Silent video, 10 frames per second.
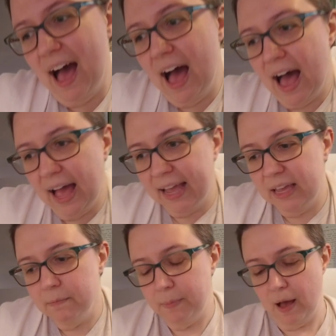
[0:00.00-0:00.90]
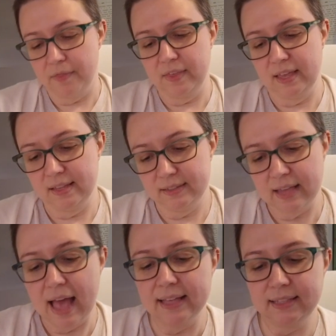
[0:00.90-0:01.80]
I bought this
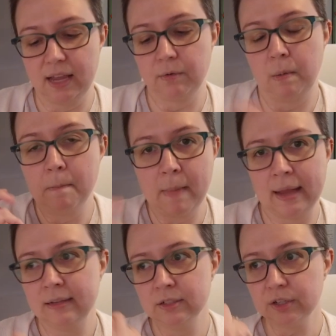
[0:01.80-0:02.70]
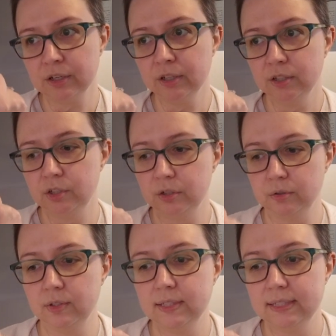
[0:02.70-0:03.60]
as a reminder
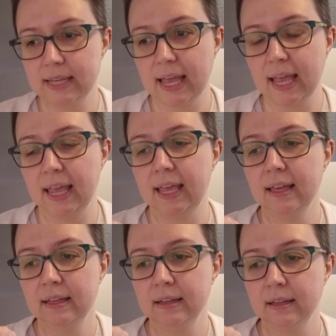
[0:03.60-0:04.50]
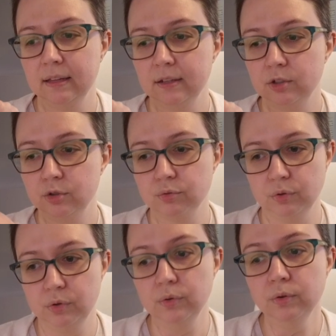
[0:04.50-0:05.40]
to stay
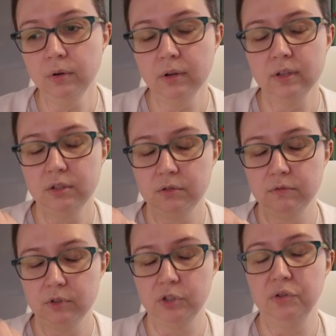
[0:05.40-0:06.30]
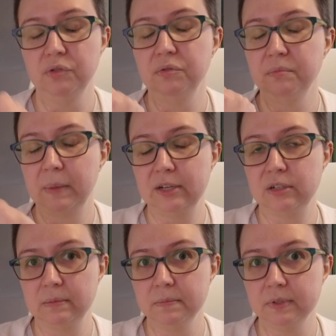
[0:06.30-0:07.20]
true to my
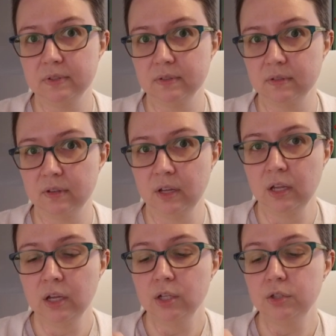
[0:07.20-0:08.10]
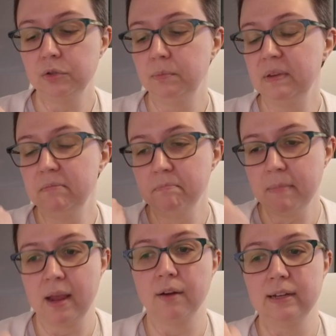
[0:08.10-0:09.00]
dreams, to be
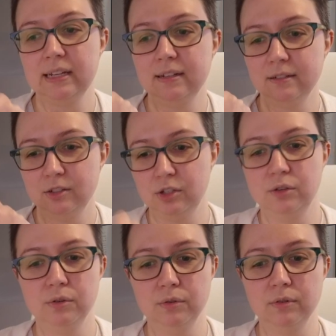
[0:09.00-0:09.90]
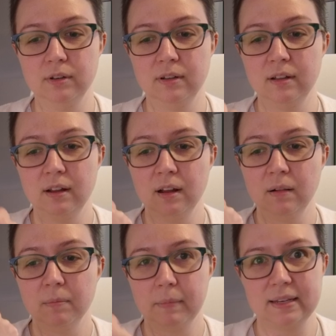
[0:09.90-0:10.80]
married to
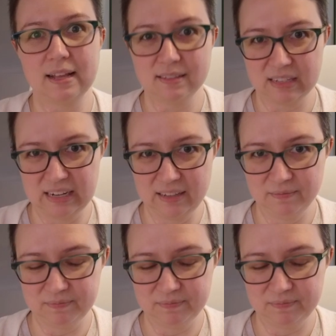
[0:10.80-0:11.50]
my destiny,